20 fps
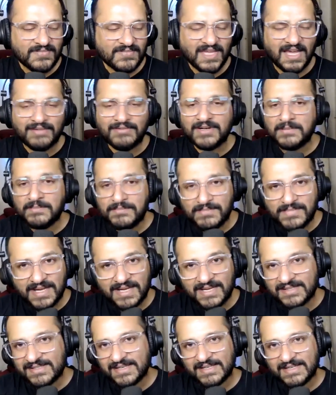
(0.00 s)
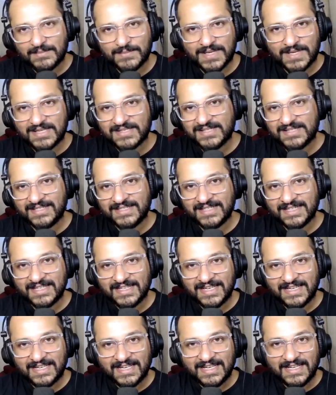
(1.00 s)
Have an amazing, amazing
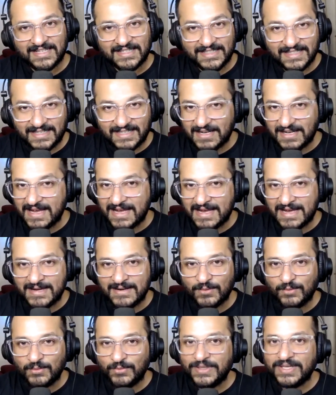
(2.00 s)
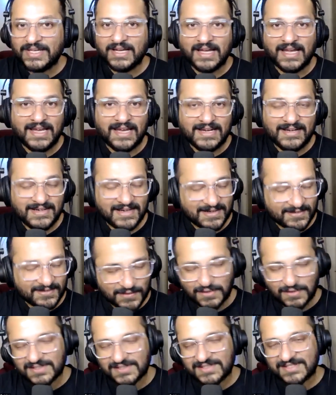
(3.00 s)
day ahead, week ahead, and of
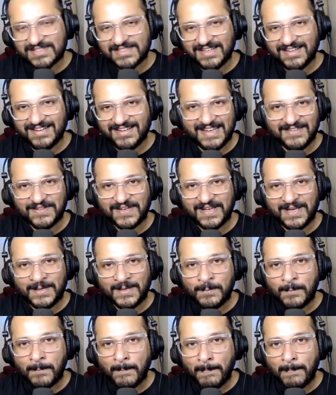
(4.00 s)
course, a life ahead.